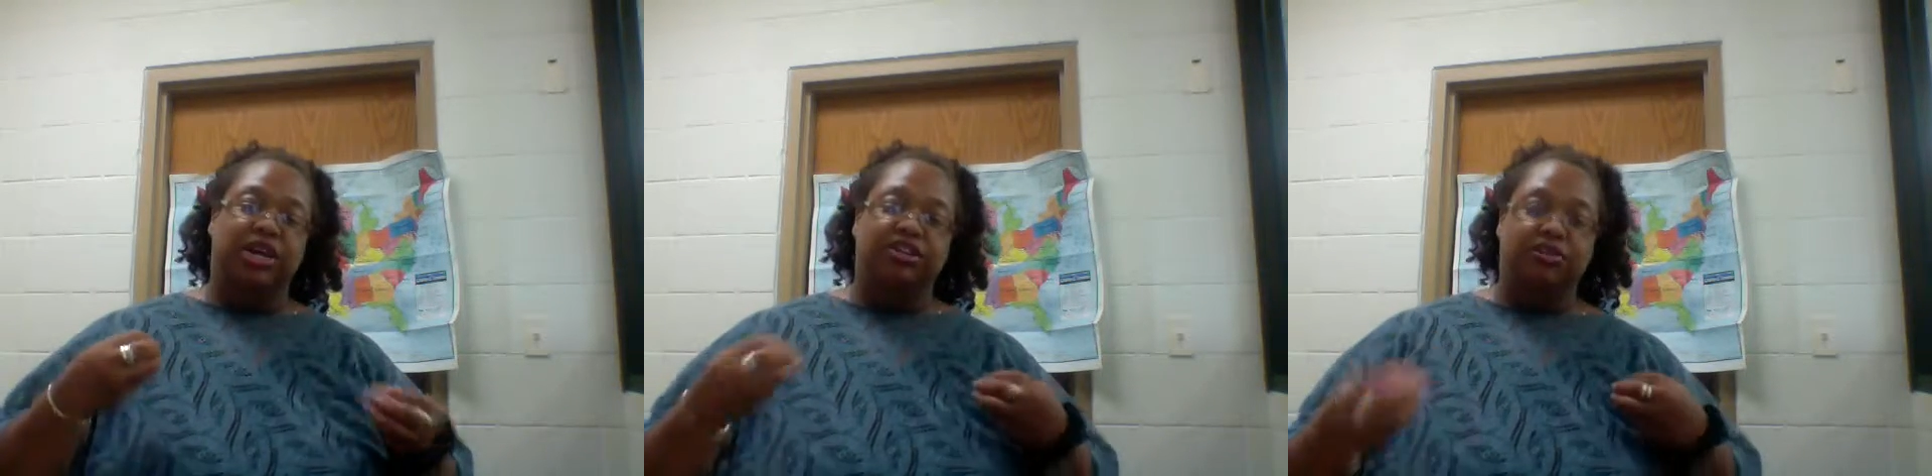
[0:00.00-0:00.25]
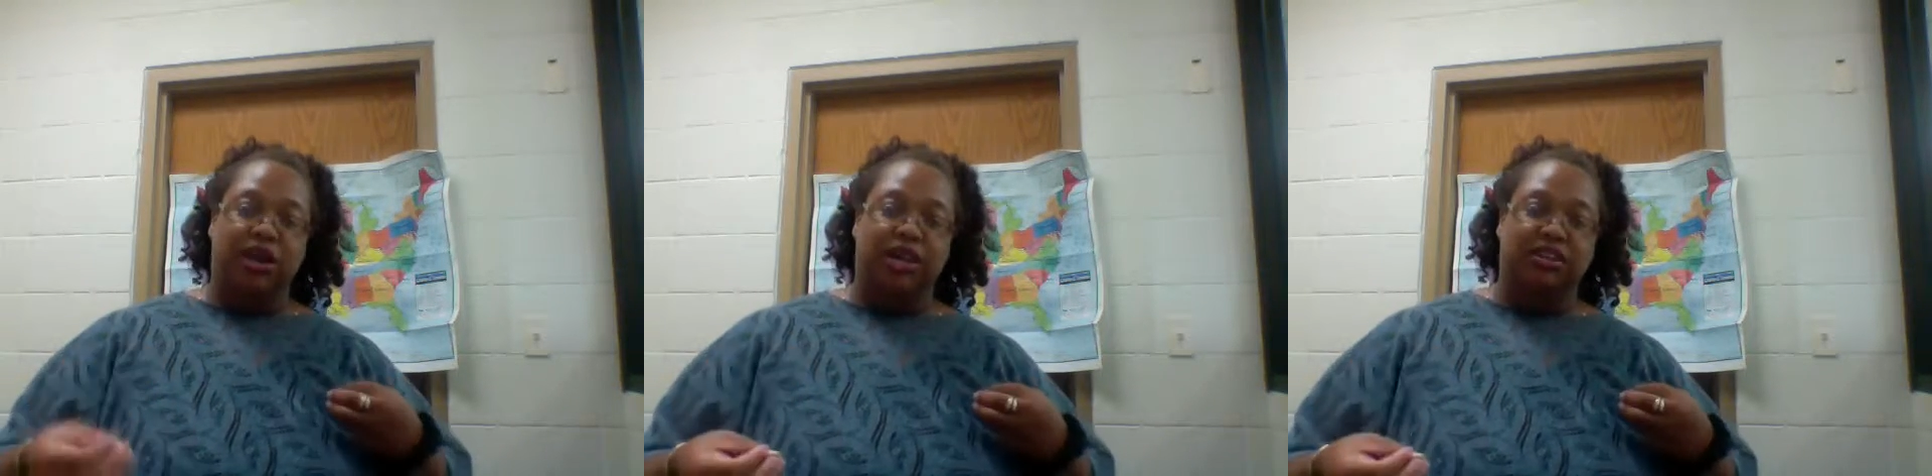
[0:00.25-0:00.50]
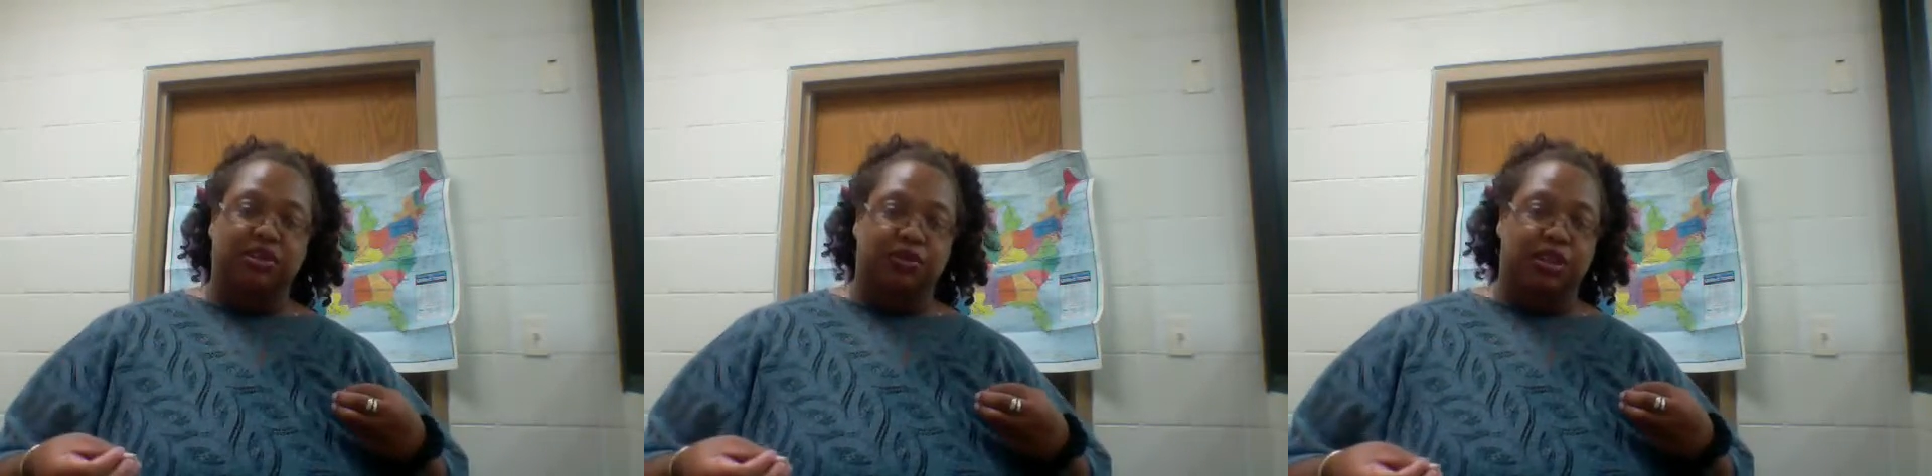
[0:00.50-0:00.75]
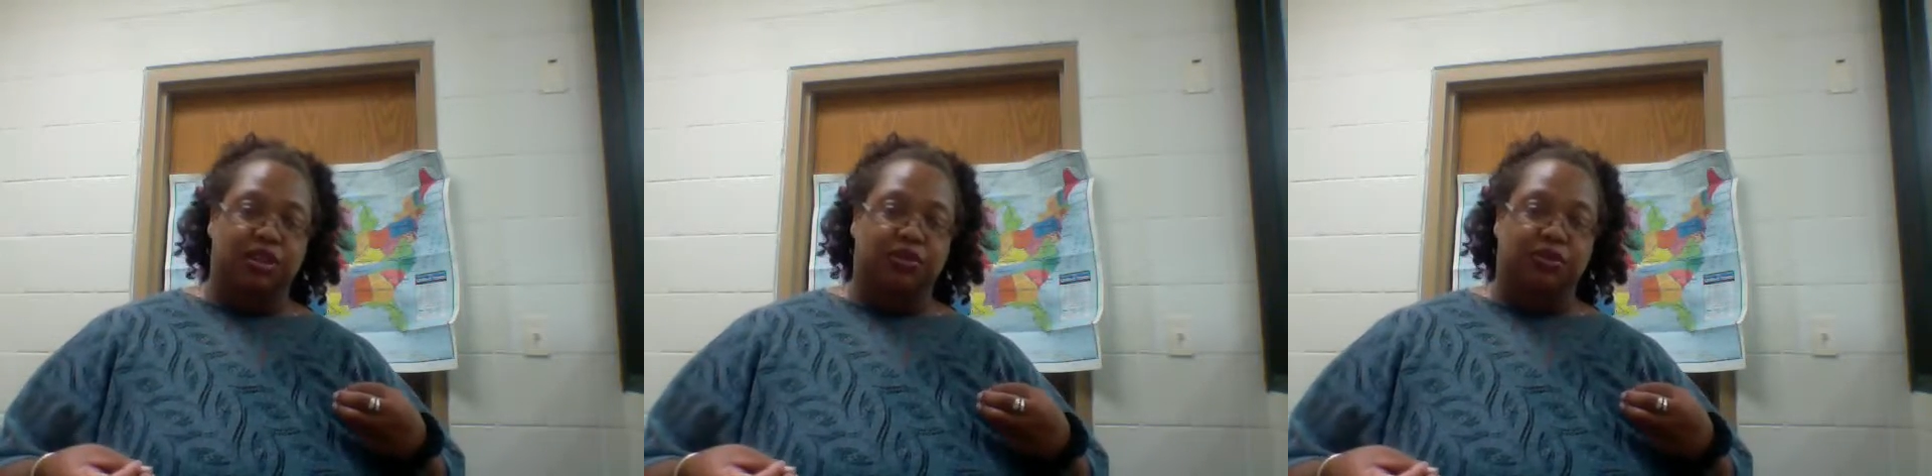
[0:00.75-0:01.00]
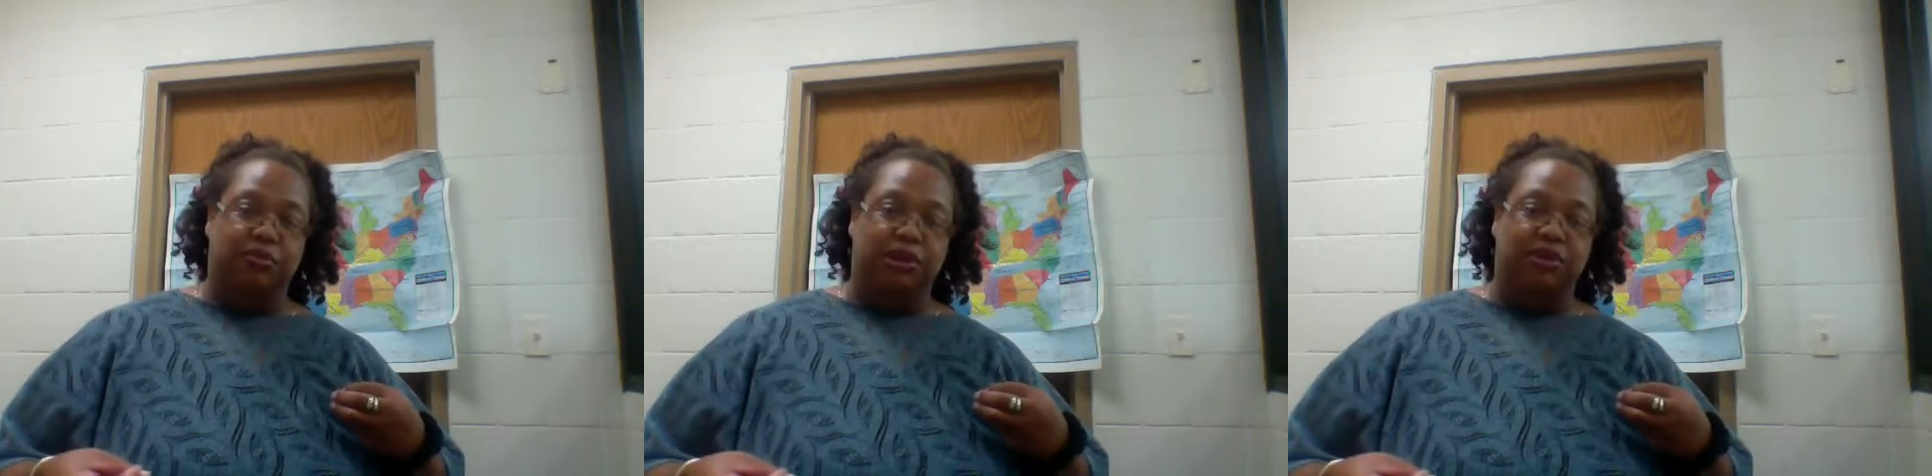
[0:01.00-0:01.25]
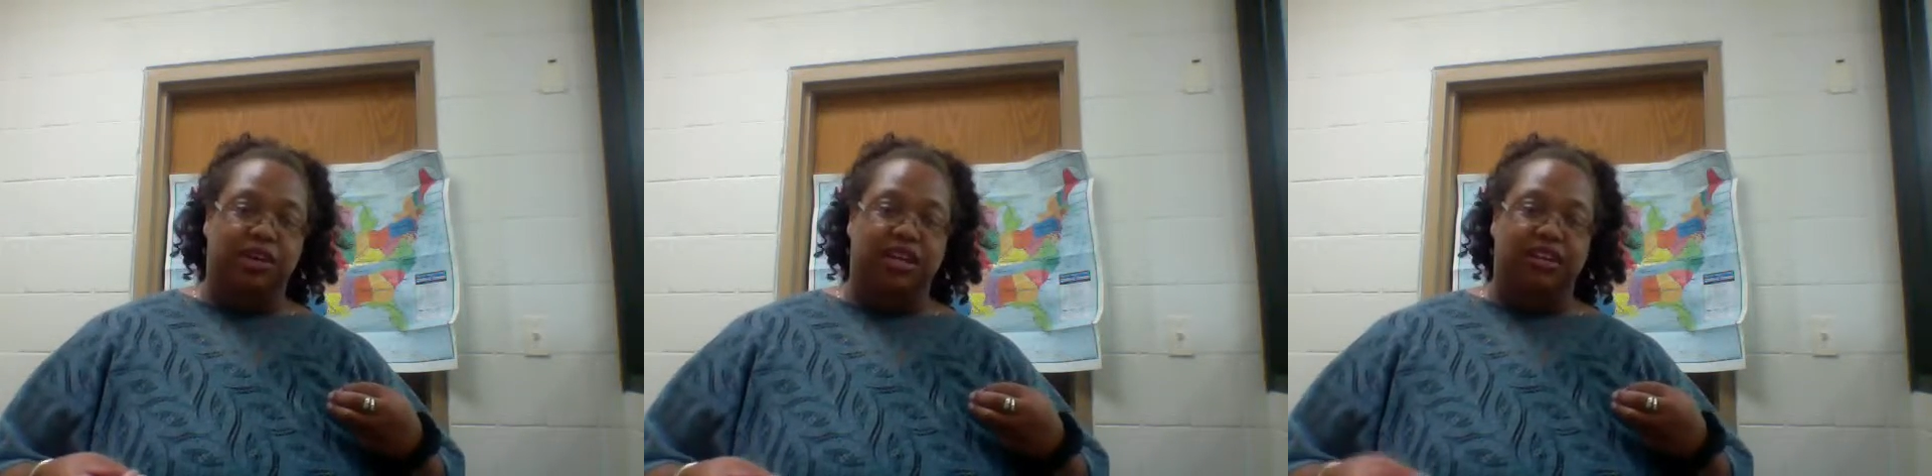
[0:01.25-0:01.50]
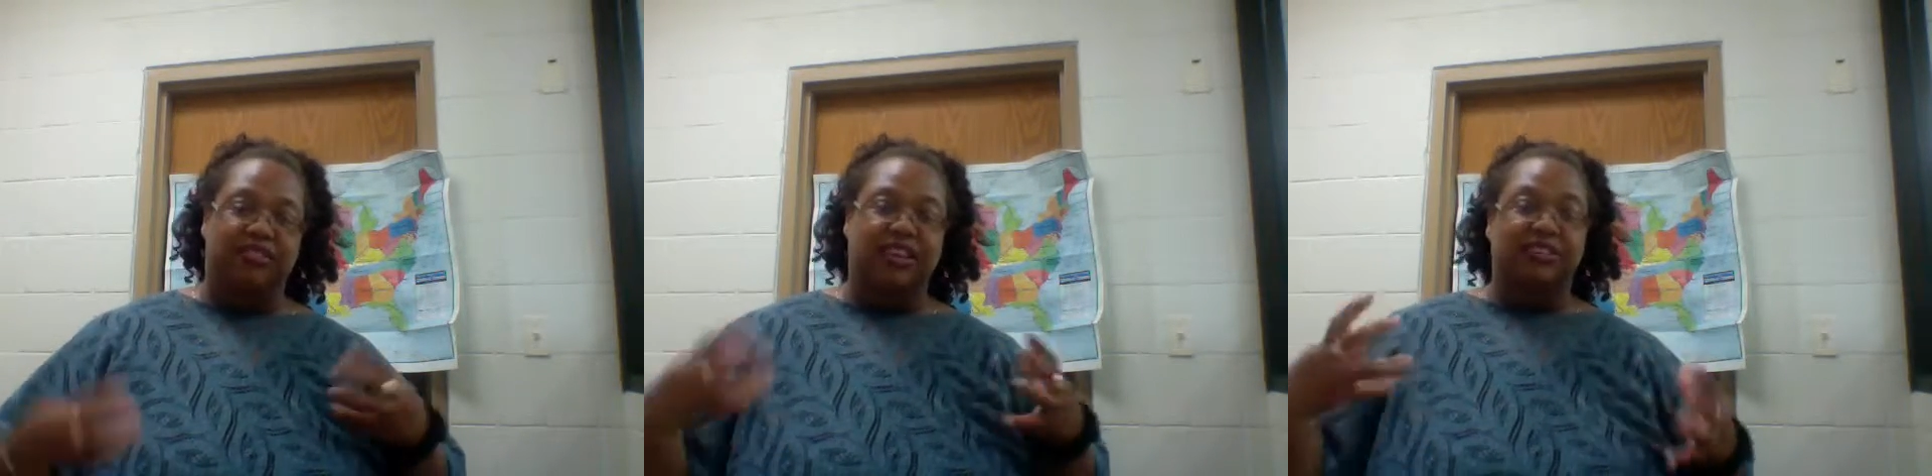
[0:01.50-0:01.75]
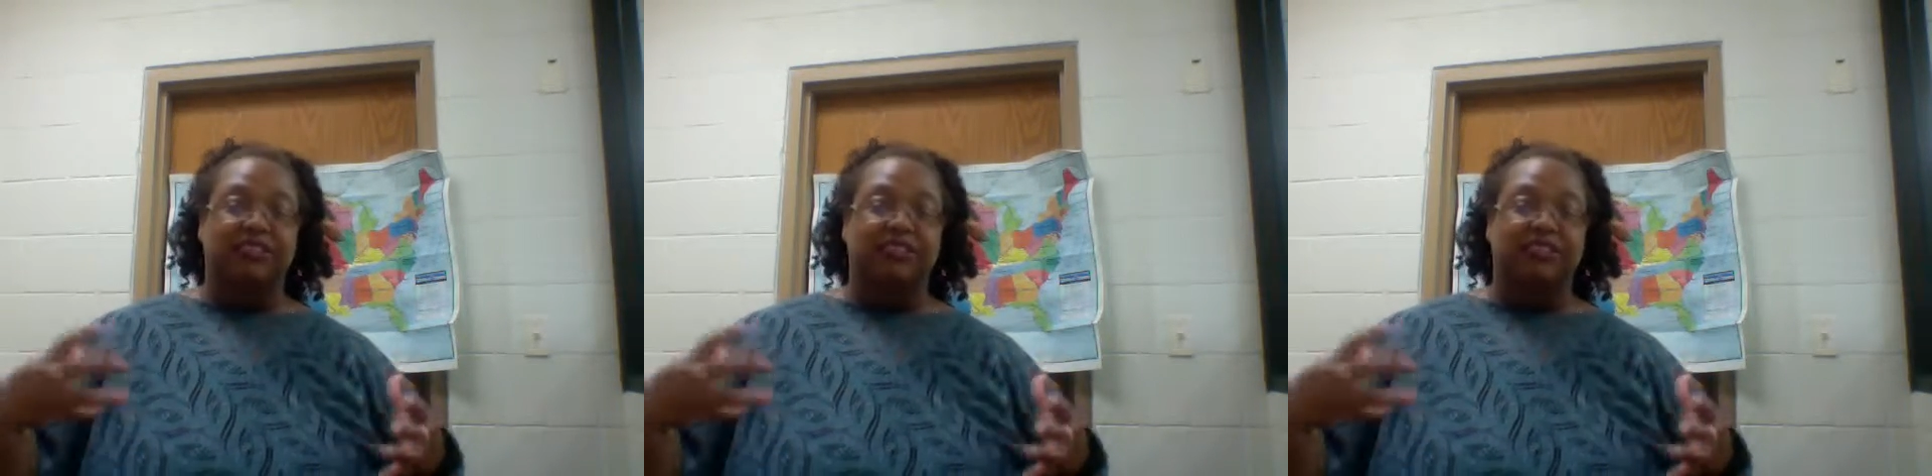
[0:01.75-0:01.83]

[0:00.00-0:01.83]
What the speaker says: interacting with other Americans and